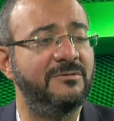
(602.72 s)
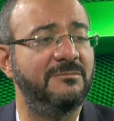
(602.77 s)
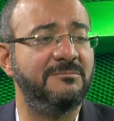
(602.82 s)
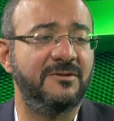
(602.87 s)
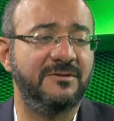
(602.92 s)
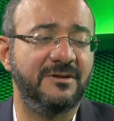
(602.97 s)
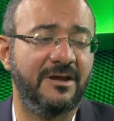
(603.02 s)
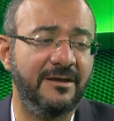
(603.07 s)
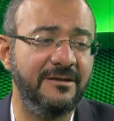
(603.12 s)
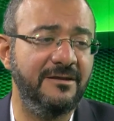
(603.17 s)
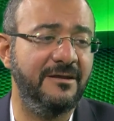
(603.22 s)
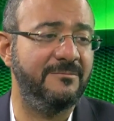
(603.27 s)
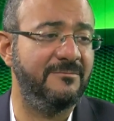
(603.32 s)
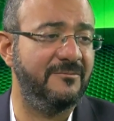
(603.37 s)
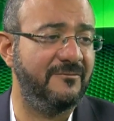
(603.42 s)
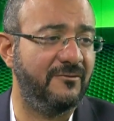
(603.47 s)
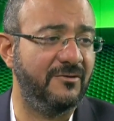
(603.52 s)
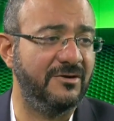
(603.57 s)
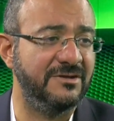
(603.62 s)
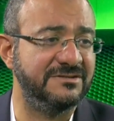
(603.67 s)
Ibn
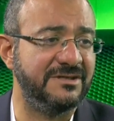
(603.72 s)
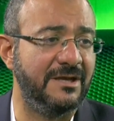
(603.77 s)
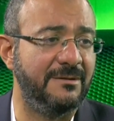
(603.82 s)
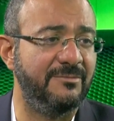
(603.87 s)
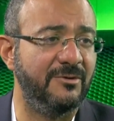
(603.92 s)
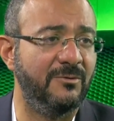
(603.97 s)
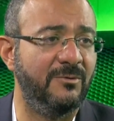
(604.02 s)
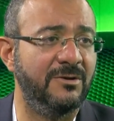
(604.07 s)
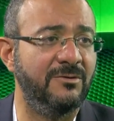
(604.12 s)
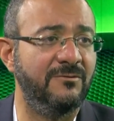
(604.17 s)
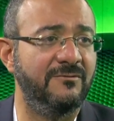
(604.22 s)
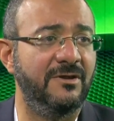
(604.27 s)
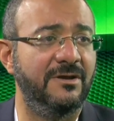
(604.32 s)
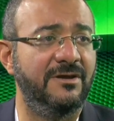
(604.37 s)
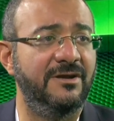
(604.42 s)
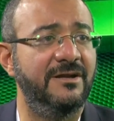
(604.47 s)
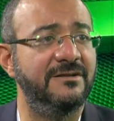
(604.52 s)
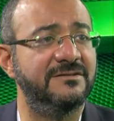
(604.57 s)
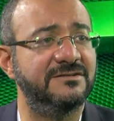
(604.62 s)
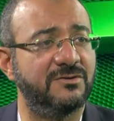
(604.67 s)
al-Qayyim, for example, one of the
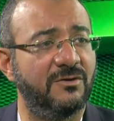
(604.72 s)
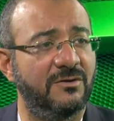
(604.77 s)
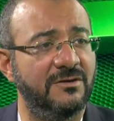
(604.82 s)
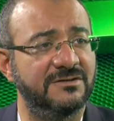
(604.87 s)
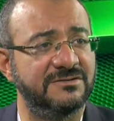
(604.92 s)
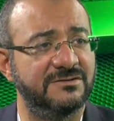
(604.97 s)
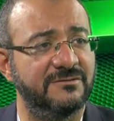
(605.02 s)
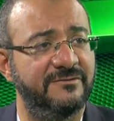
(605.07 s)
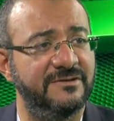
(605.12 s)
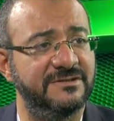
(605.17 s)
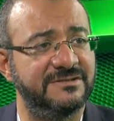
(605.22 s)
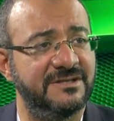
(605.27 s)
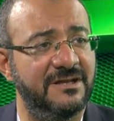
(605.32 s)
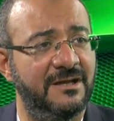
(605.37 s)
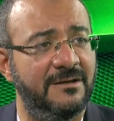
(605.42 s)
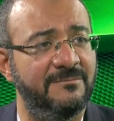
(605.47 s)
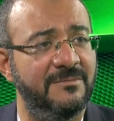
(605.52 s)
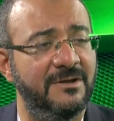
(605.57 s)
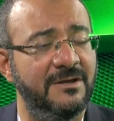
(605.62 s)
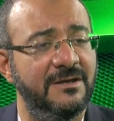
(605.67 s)
great scholars of
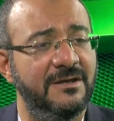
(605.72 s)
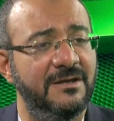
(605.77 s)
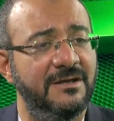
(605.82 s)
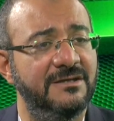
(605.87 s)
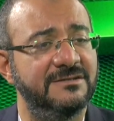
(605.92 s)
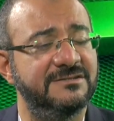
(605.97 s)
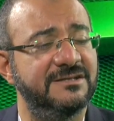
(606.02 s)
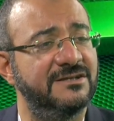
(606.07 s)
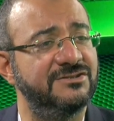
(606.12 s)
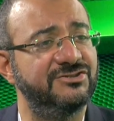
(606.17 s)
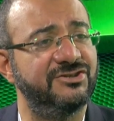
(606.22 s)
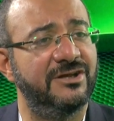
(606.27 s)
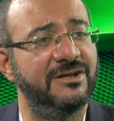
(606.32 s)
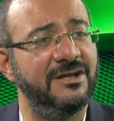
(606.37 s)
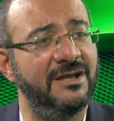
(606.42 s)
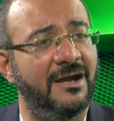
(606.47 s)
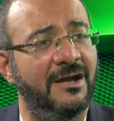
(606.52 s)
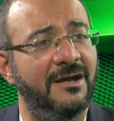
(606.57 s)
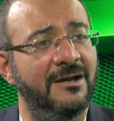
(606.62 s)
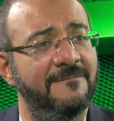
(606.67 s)
Islam, he said
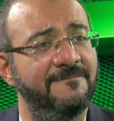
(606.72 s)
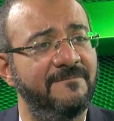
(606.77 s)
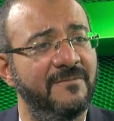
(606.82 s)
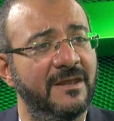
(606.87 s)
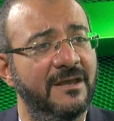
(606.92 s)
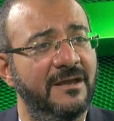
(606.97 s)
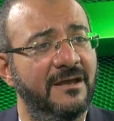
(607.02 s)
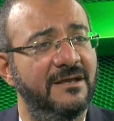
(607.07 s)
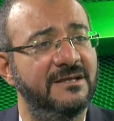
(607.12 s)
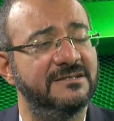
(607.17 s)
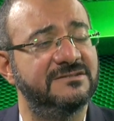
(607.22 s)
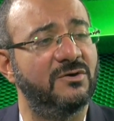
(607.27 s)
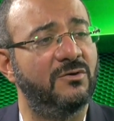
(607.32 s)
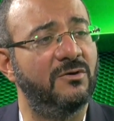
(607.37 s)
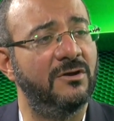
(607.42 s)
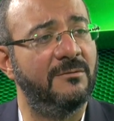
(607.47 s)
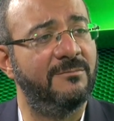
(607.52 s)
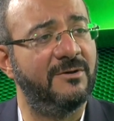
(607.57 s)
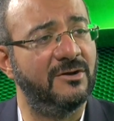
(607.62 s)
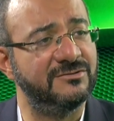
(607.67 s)
Sharia is
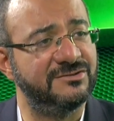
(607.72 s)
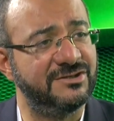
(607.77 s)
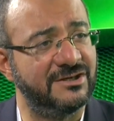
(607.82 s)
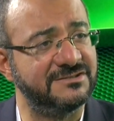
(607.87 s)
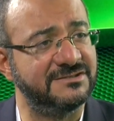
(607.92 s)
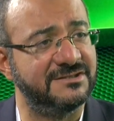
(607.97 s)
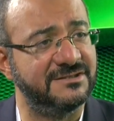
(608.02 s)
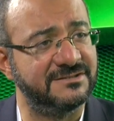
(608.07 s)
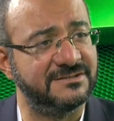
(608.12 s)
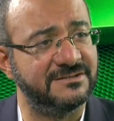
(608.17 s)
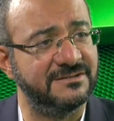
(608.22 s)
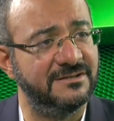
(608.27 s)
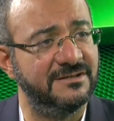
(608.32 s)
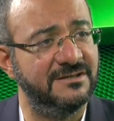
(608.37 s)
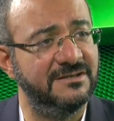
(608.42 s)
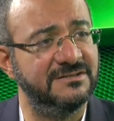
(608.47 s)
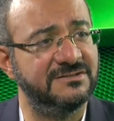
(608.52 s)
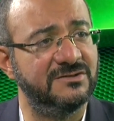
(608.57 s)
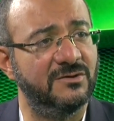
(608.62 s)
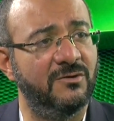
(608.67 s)
all about justice,
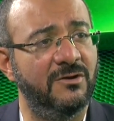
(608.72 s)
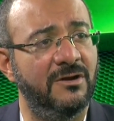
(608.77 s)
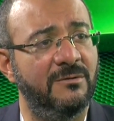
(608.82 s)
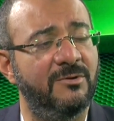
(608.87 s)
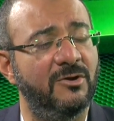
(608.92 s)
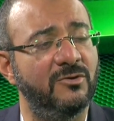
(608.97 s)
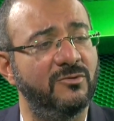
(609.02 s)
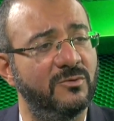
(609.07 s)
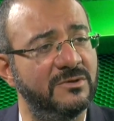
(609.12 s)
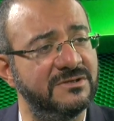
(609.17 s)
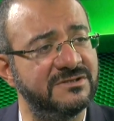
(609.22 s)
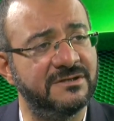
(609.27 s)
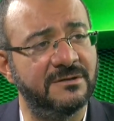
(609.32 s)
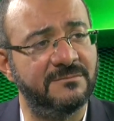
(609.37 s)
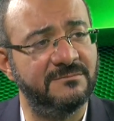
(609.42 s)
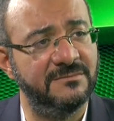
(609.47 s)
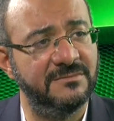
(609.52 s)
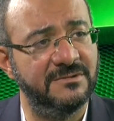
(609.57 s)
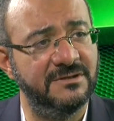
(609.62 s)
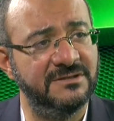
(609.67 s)
is all about
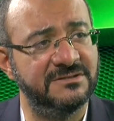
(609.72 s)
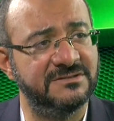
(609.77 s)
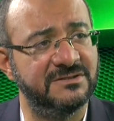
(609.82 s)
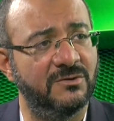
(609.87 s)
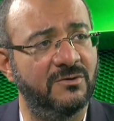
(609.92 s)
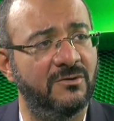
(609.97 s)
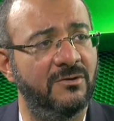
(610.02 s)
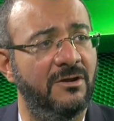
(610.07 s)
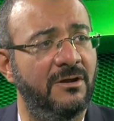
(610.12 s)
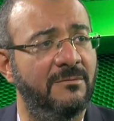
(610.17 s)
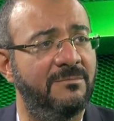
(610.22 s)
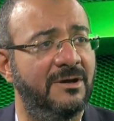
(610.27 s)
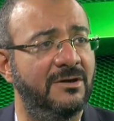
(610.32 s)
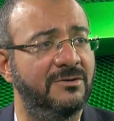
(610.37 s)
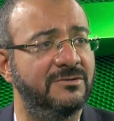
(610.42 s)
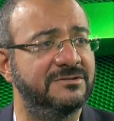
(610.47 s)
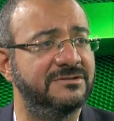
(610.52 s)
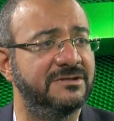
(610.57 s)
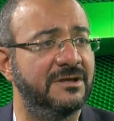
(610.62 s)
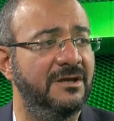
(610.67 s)
wisdom, is all
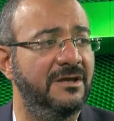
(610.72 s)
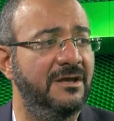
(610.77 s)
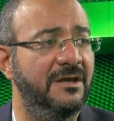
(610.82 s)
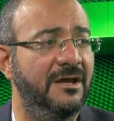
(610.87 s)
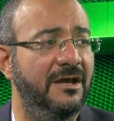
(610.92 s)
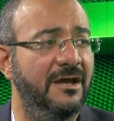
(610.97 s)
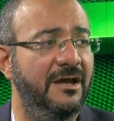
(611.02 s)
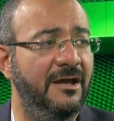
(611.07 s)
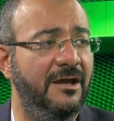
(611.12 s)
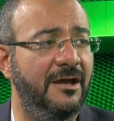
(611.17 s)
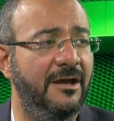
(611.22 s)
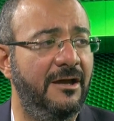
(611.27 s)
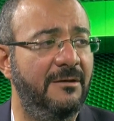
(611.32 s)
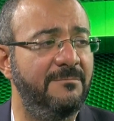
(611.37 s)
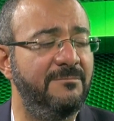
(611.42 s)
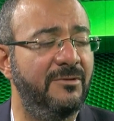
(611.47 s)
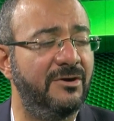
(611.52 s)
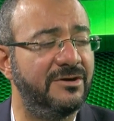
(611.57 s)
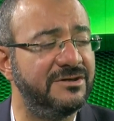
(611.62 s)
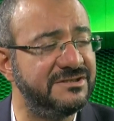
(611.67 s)
about
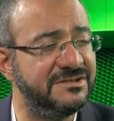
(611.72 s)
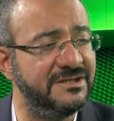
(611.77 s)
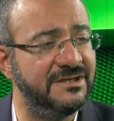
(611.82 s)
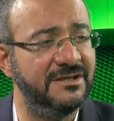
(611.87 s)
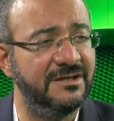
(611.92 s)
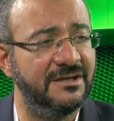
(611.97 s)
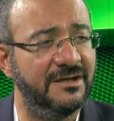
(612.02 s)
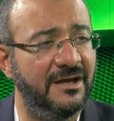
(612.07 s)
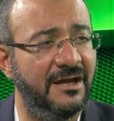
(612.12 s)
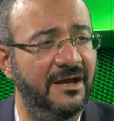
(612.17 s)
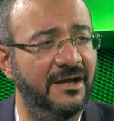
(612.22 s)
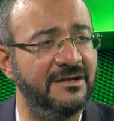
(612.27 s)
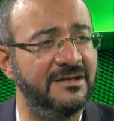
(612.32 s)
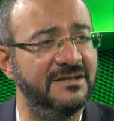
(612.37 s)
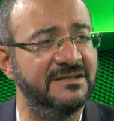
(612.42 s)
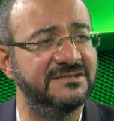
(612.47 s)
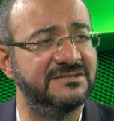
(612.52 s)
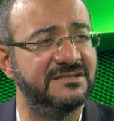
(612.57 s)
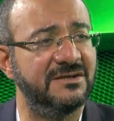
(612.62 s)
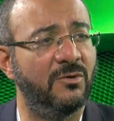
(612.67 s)
mercy, and
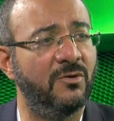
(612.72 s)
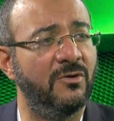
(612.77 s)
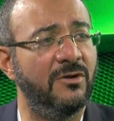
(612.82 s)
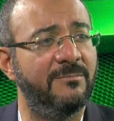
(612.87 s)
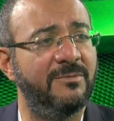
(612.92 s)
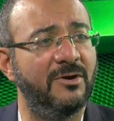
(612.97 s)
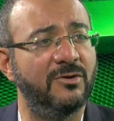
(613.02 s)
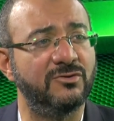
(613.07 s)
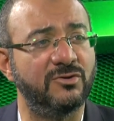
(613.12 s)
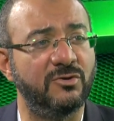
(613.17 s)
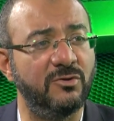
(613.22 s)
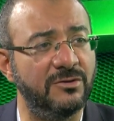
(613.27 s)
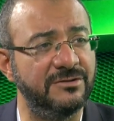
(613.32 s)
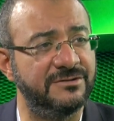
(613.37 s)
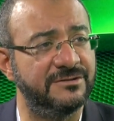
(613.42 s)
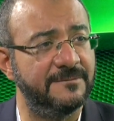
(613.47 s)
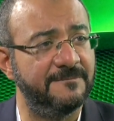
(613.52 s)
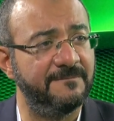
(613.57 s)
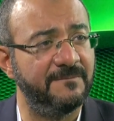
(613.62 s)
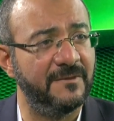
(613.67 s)
is all about
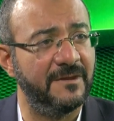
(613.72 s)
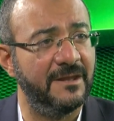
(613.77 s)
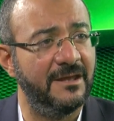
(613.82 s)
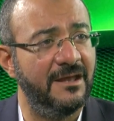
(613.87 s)
good.